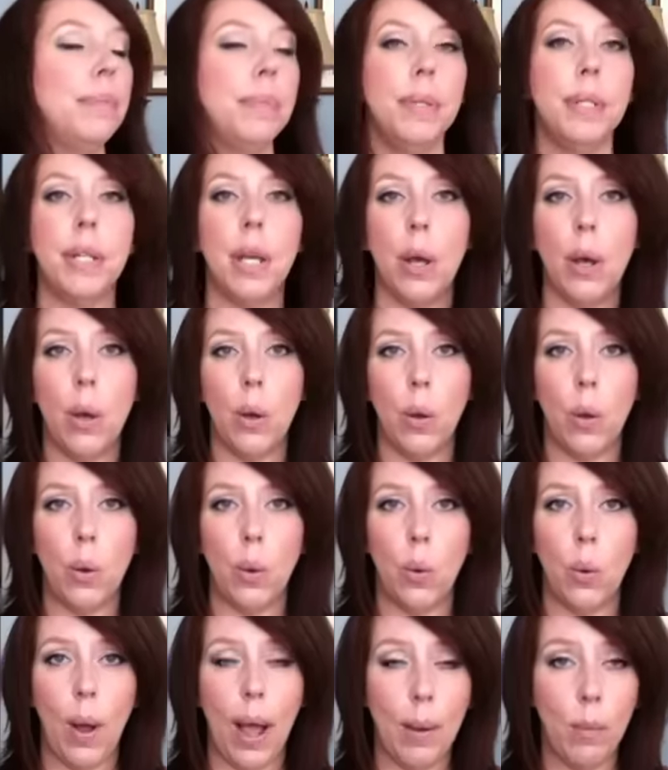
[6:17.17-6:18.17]

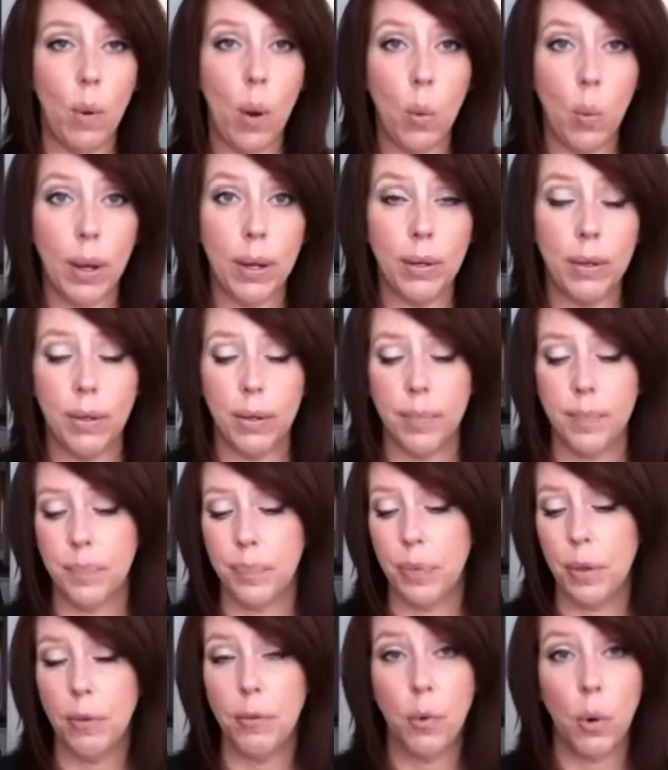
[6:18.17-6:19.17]
So I want one
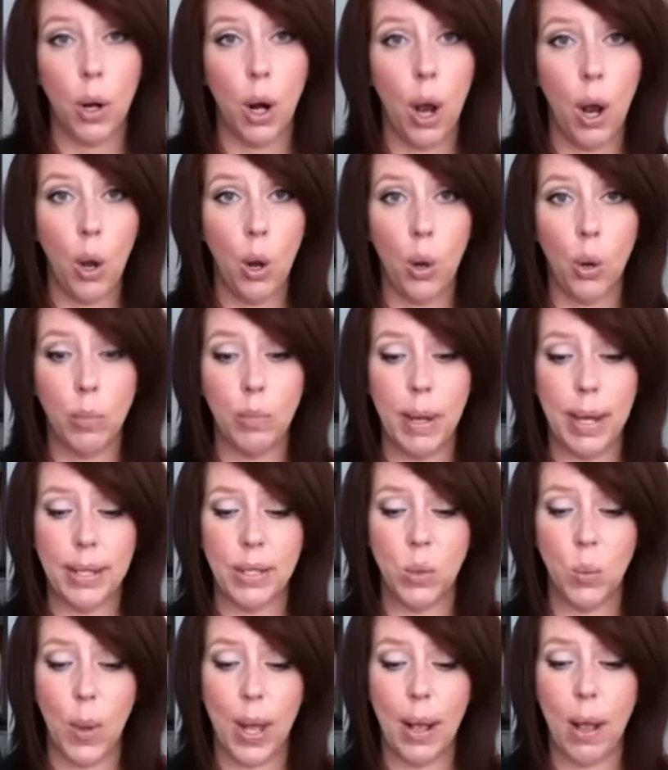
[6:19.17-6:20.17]
for home
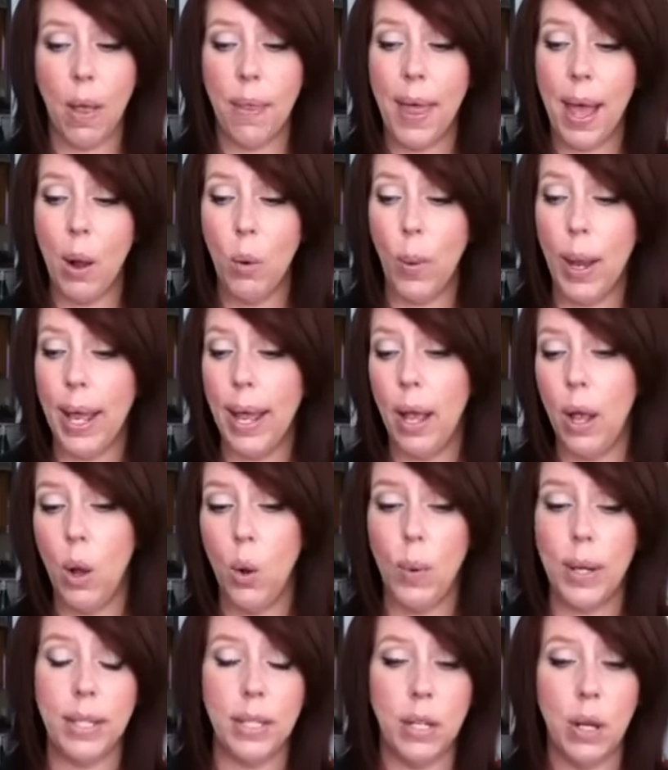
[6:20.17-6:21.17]
as well. That way I
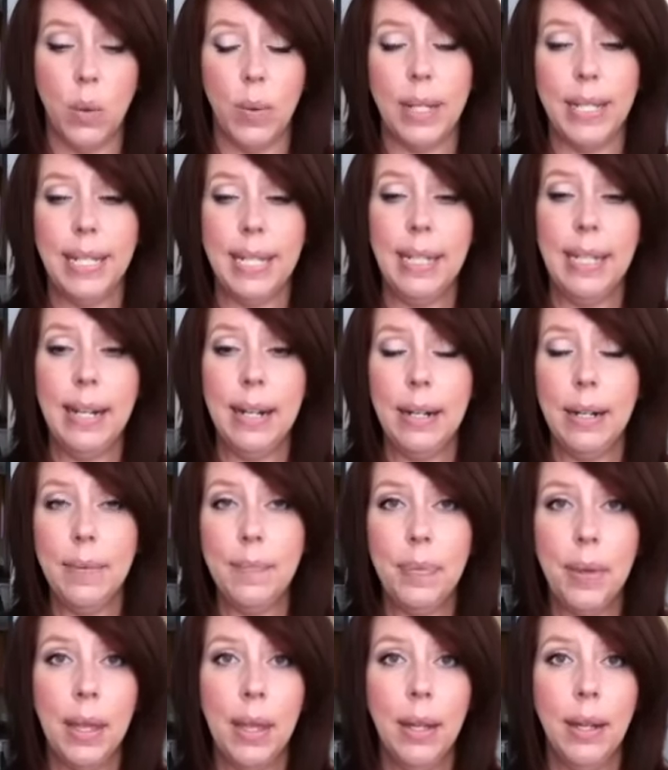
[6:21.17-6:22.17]
always know it's in
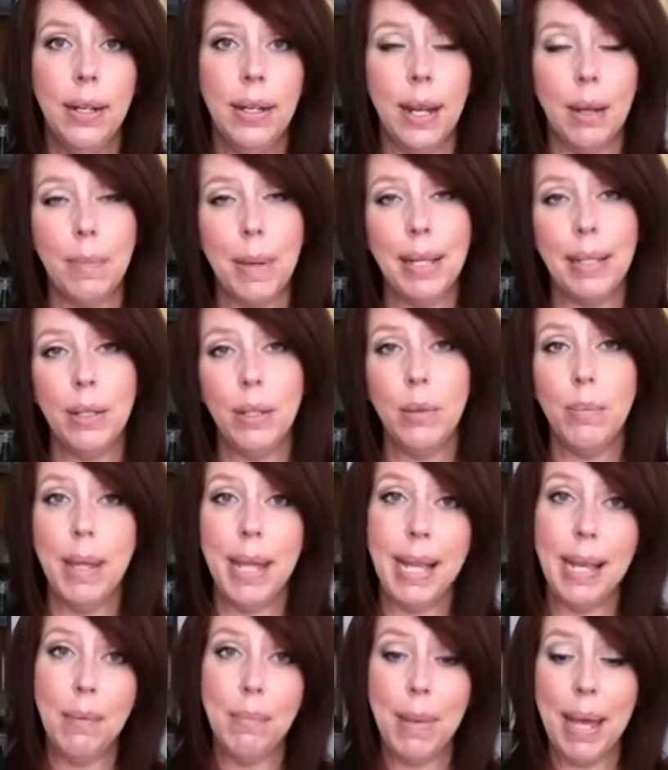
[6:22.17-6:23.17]
there. Now my little
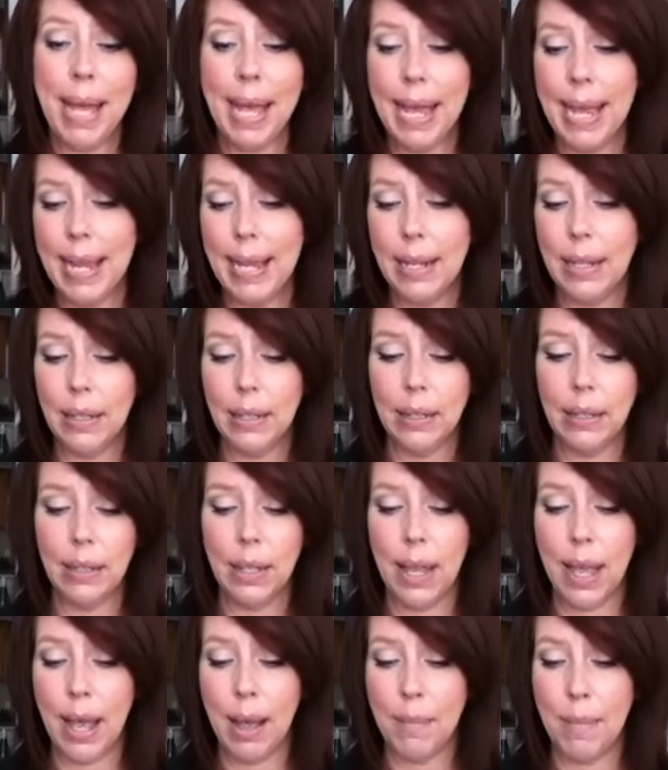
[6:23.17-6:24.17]
makeup bag,
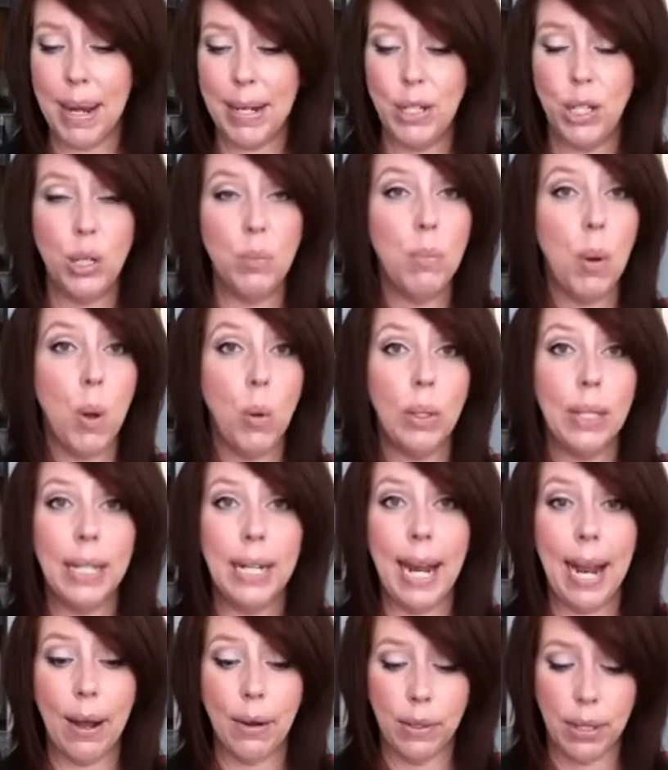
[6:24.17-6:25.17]
I do pull
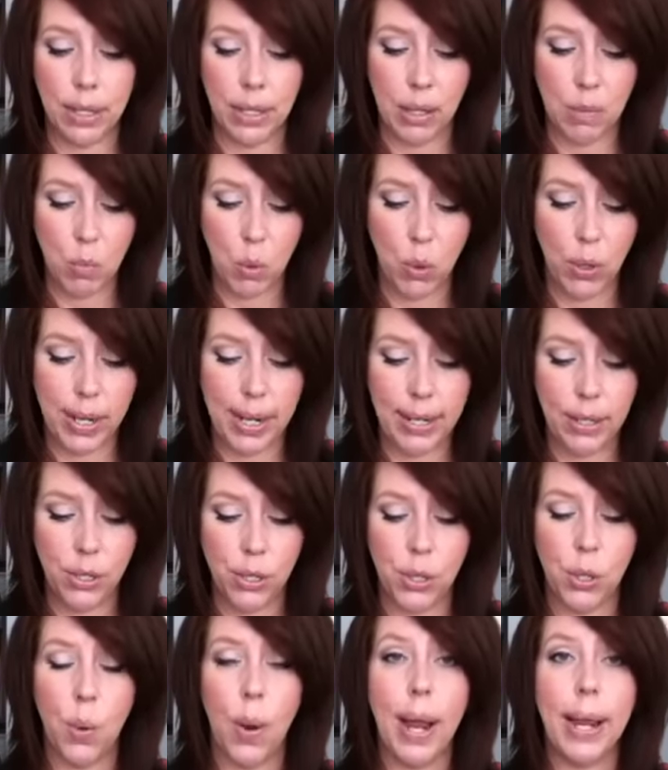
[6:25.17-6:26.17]
it out in the mornings
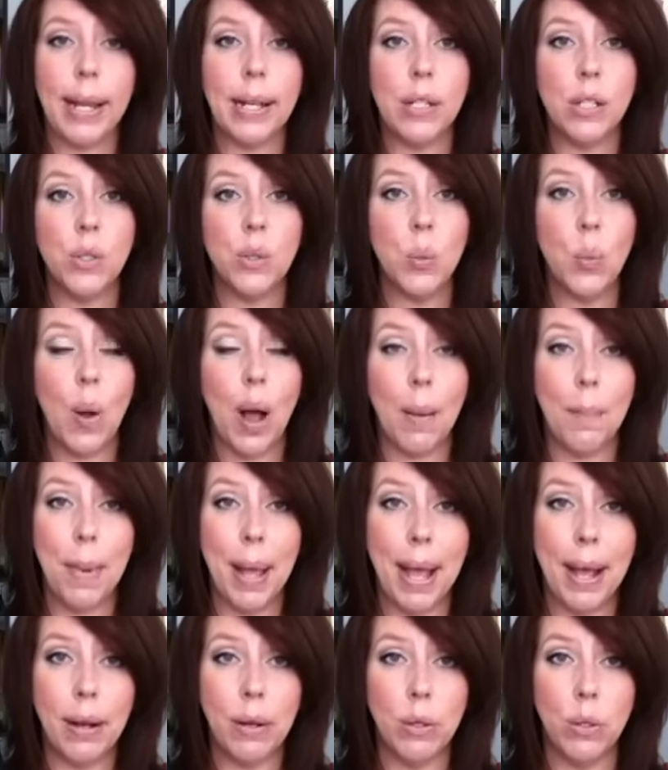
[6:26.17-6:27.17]
so I can swap
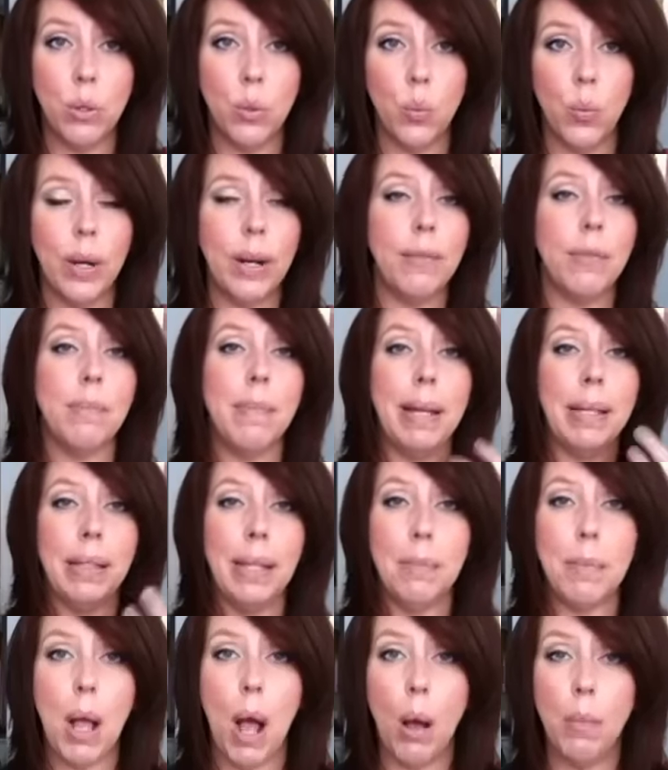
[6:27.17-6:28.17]
out whatever my
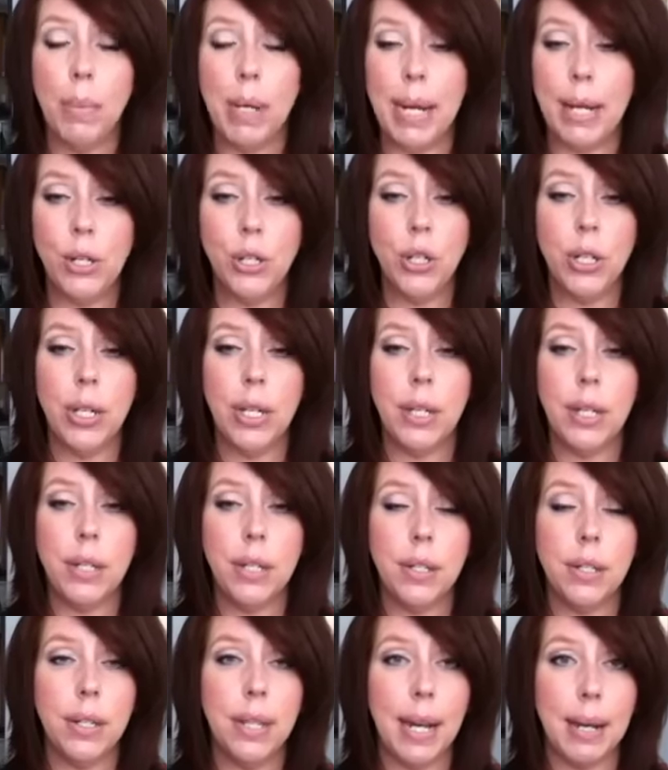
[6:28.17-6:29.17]
lip combination
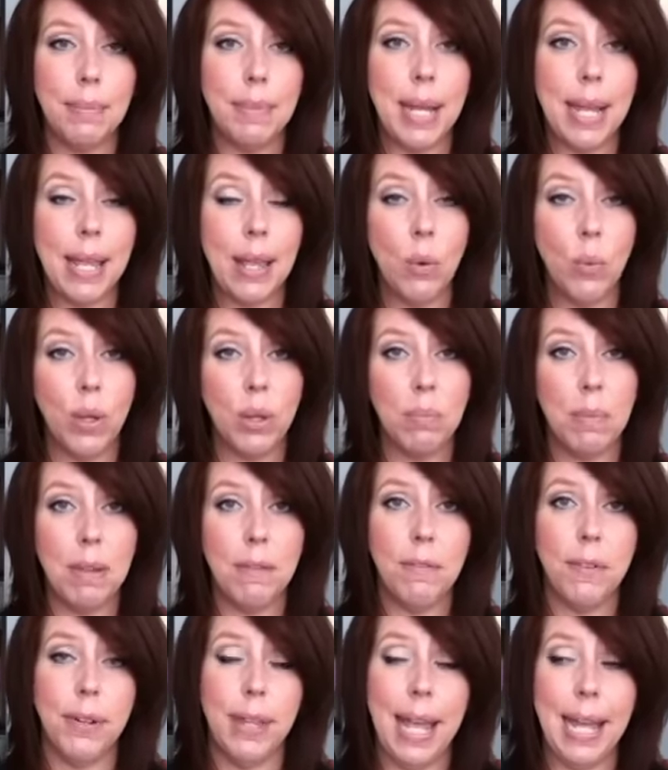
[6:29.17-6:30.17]
is that I'm taking with
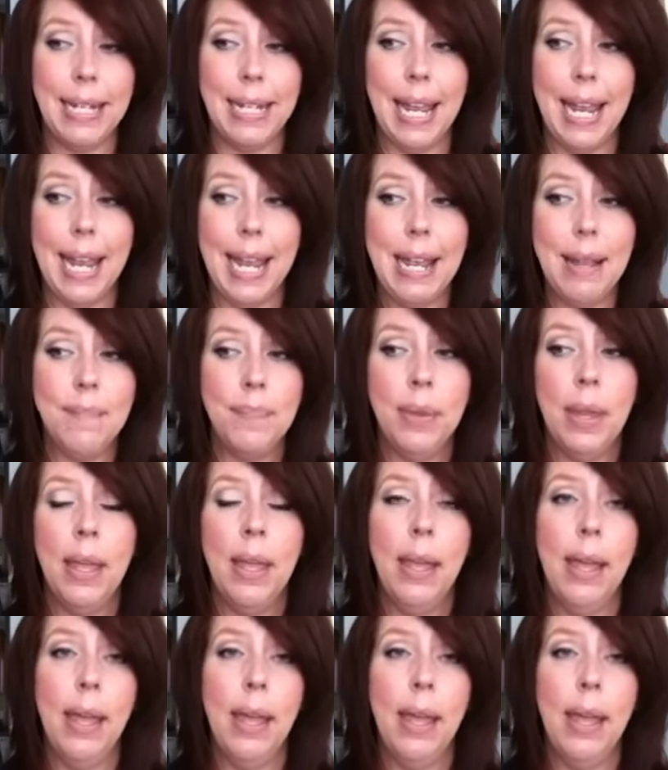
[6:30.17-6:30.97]
me for that day.